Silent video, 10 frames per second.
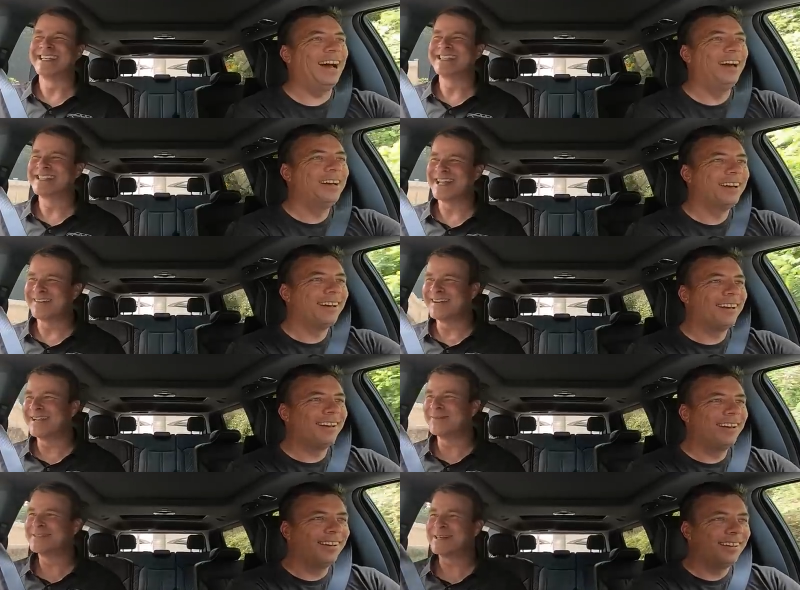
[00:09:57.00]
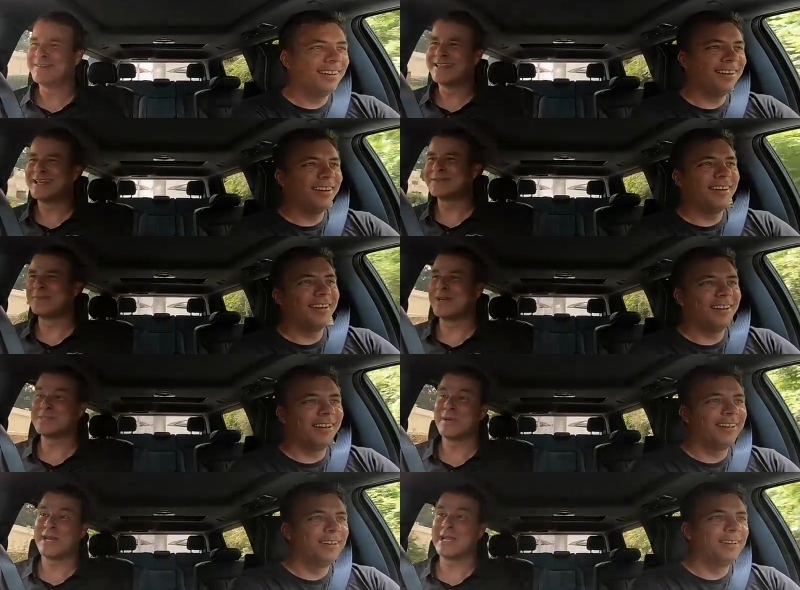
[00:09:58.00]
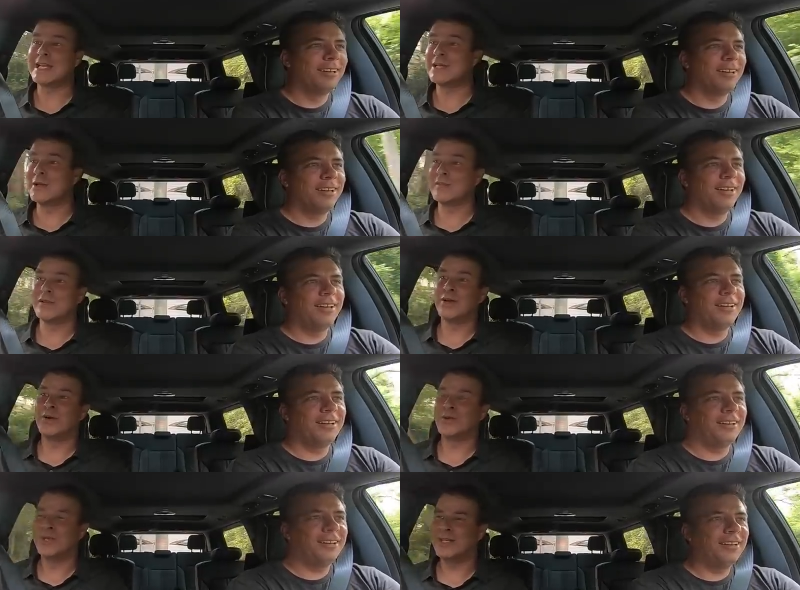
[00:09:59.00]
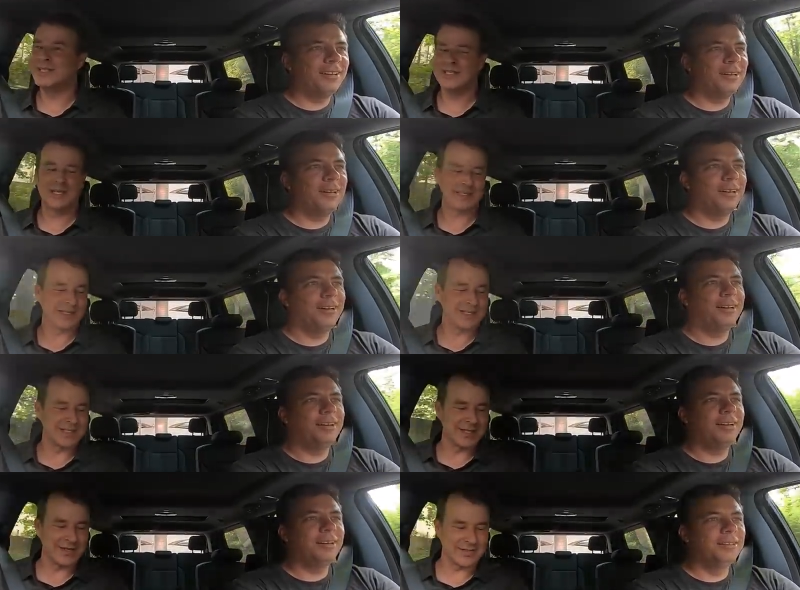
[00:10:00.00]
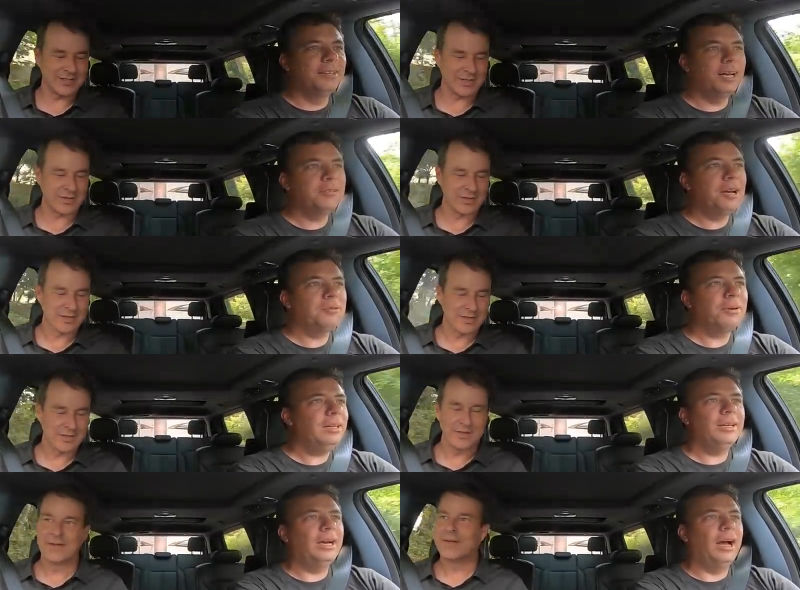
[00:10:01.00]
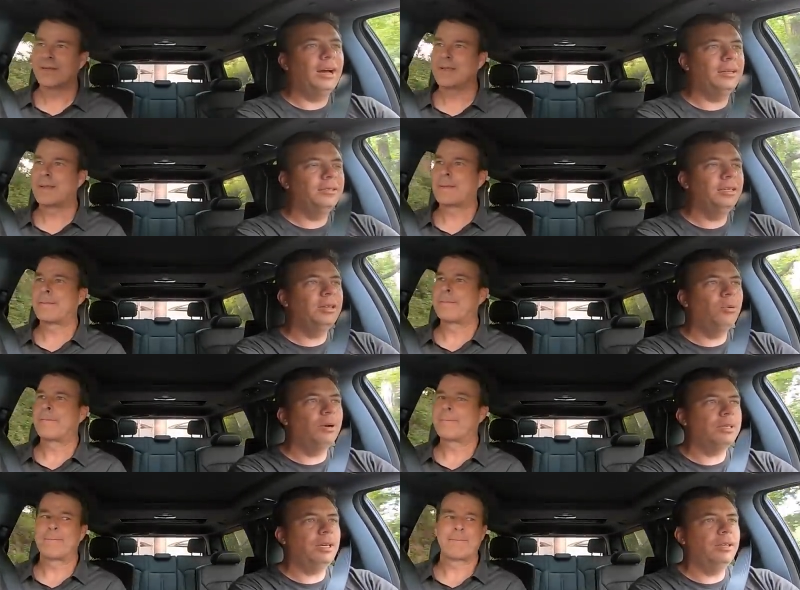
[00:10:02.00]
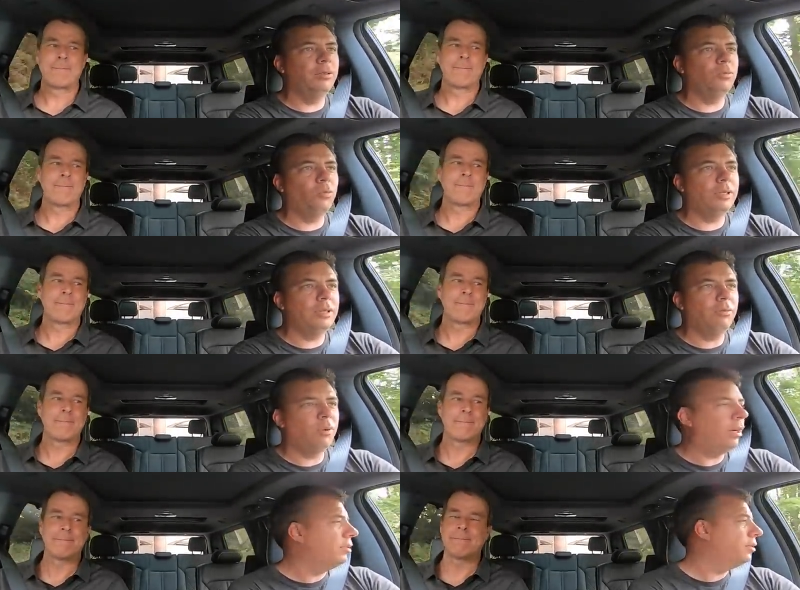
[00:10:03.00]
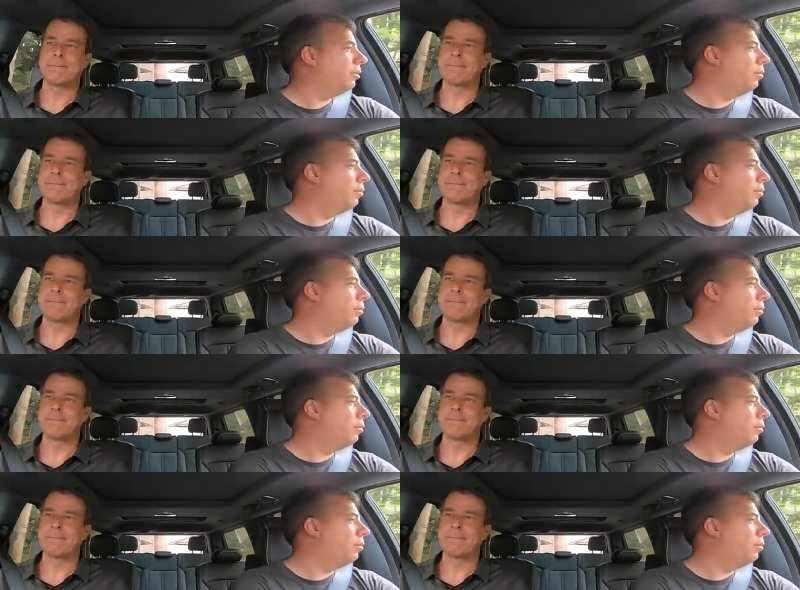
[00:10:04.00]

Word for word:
Speaker 1: It's accelerating with seven thousand pounds behind it, and you don't even know that uh,
Speaker 2: that it's there. So. Not not really. I, I you know what? And but what else is